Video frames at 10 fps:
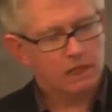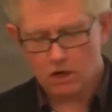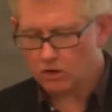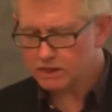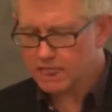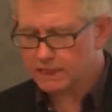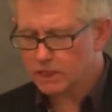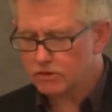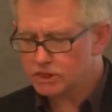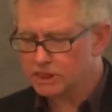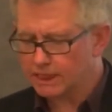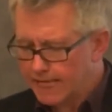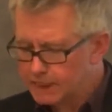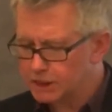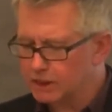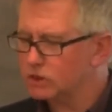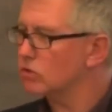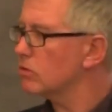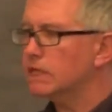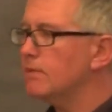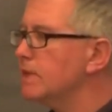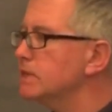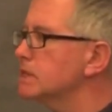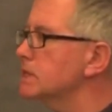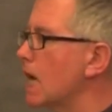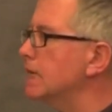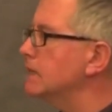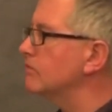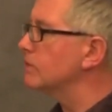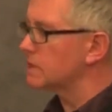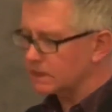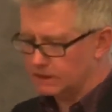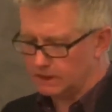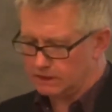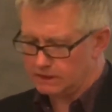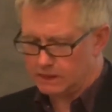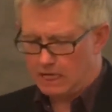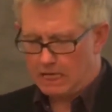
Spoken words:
content whose selection has already been decided for citizens